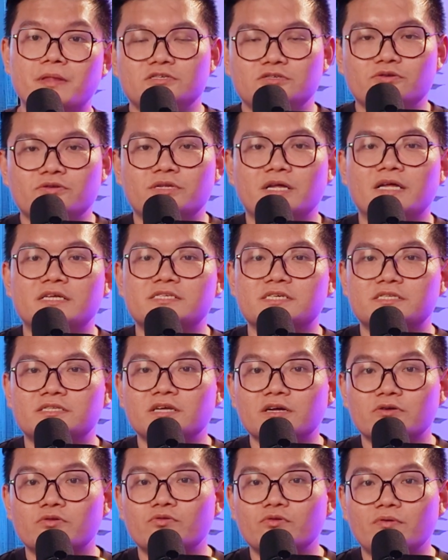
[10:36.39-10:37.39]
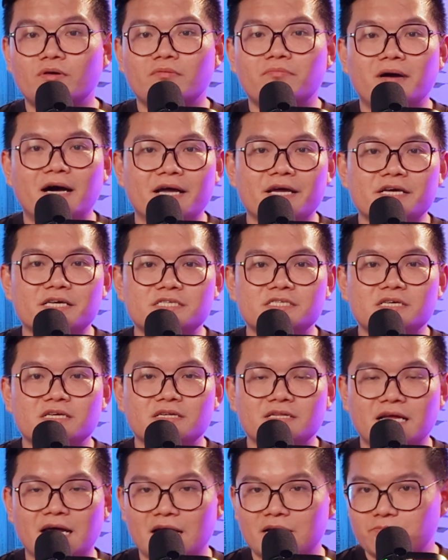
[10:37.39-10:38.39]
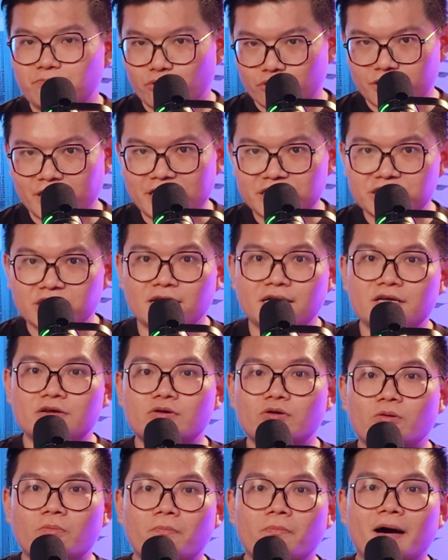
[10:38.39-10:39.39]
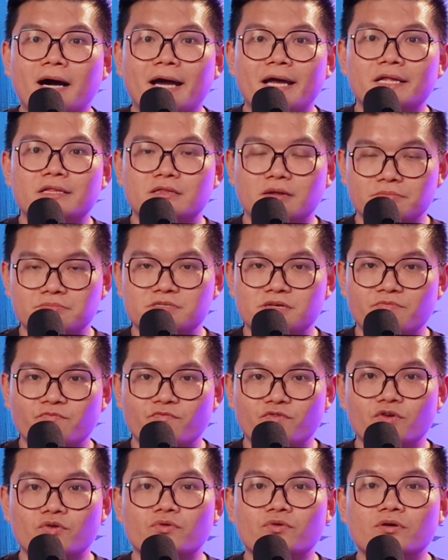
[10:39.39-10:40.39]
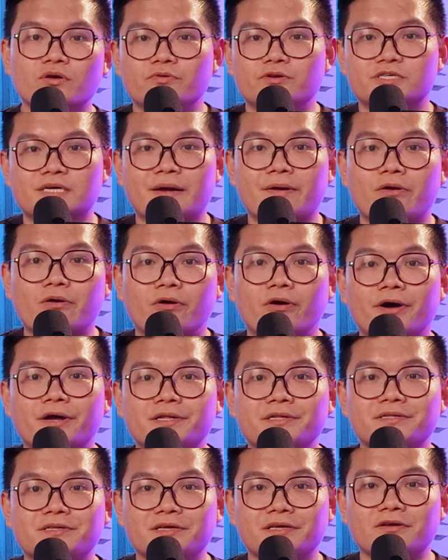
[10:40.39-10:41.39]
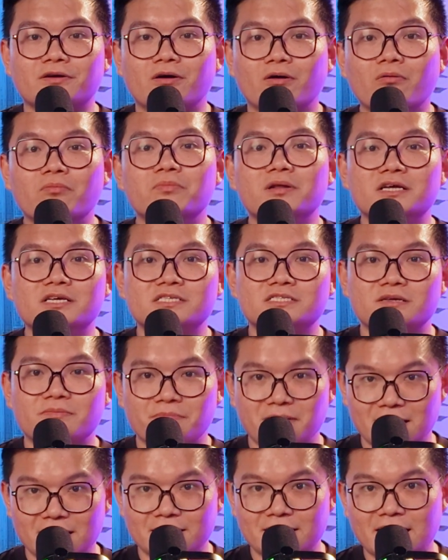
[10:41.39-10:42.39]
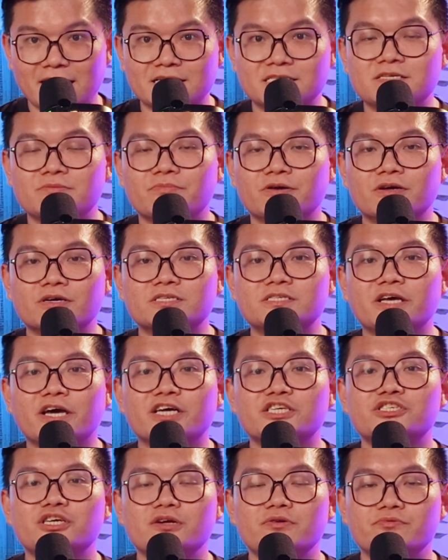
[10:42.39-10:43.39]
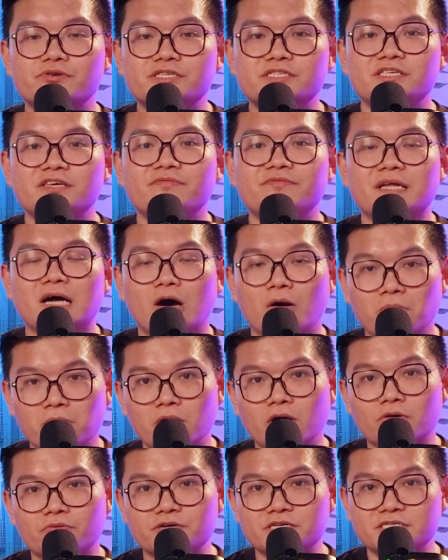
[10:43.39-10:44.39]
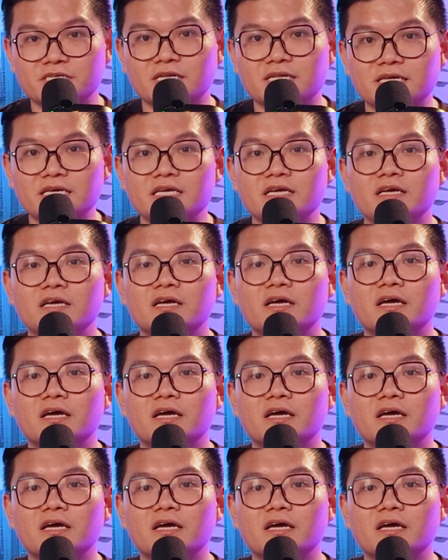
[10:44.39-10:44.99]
So there's a third group of buyers that potentially could buy Thomson View, which I coined the homeless millionaires, because they actually received their en bloc recently.